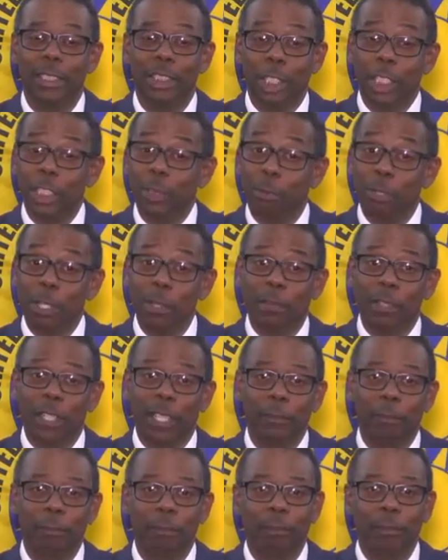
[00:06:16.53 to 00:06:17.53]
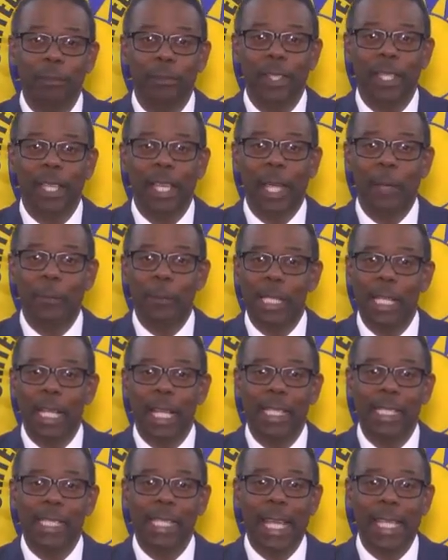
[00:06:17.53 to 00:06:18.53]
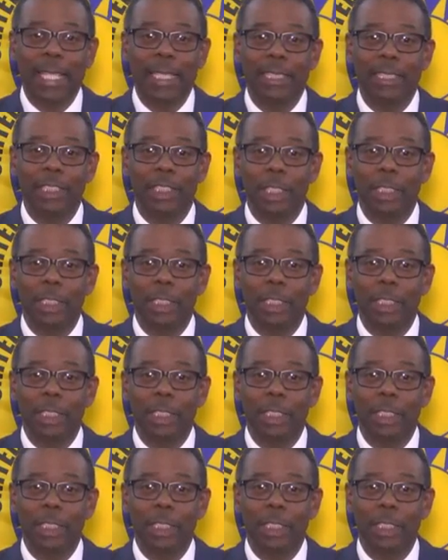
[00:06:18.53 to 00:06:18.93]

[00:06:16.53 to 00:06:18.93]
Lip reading: Just briefly, I will highlight